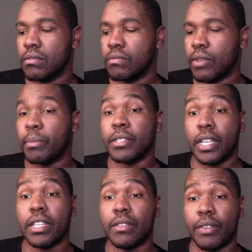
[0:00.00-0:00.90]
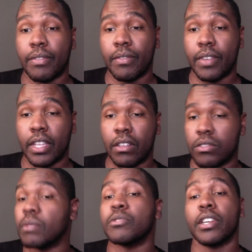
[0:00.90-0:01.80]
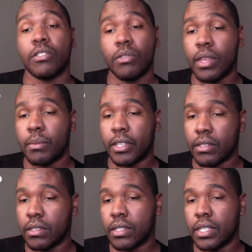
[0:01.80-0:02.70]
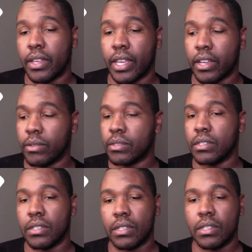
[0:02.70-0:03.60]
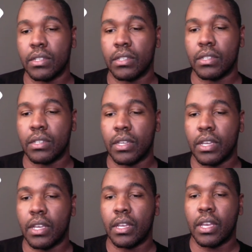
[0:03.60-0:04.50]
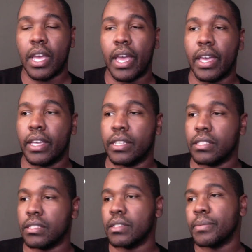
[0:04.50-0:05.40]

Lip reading: representative of the video. So I'm trying new thumbnails. Let's see how that goes. And